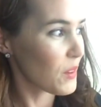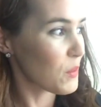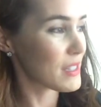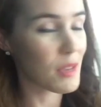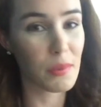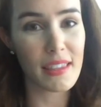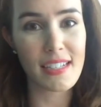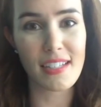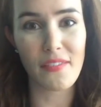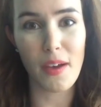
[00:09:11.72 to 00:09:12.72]
once I put this
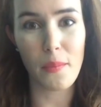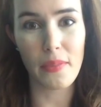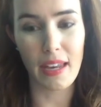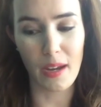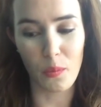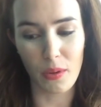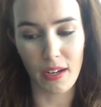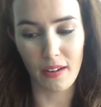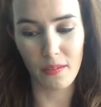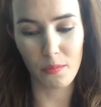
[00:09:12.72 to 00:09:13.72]
stuff up, then I
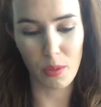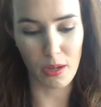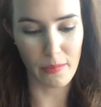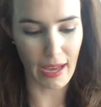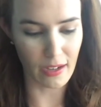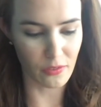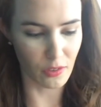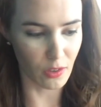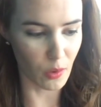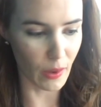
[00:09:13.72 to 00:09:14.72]
wouldn't put it back
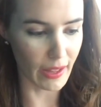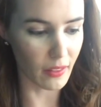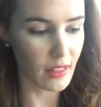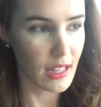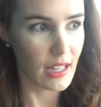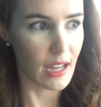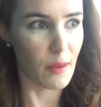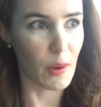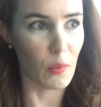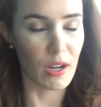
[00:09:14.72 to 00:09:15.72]
for a while.
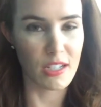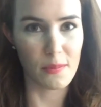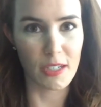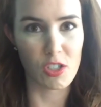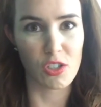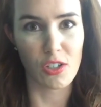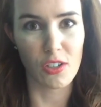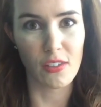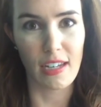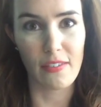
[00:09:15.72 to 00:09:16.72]
I wanted to make
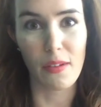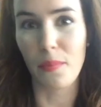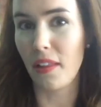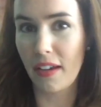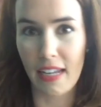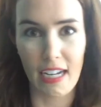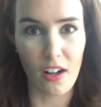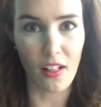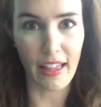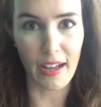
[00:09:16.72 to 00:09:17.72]
sure that if I'm lugging it
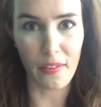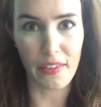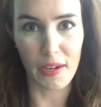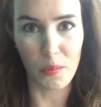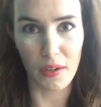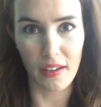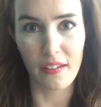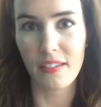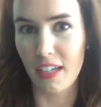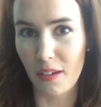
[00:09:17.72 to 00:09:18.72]
all out, that I want to,
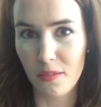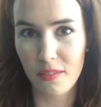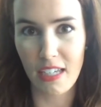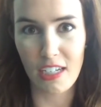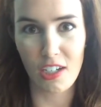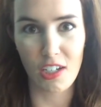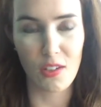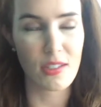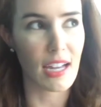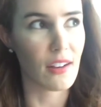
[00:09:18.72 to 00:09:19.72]
get good
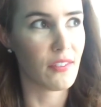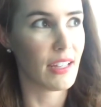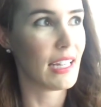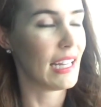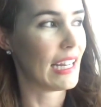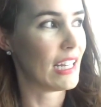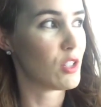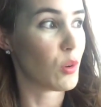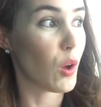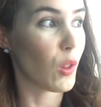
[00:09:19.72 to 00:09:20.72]
use out of it and
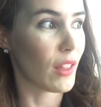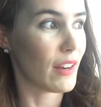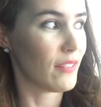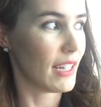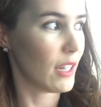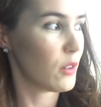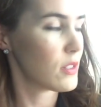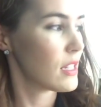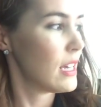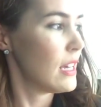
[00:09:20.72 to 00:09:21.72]
do a whole lot of videos.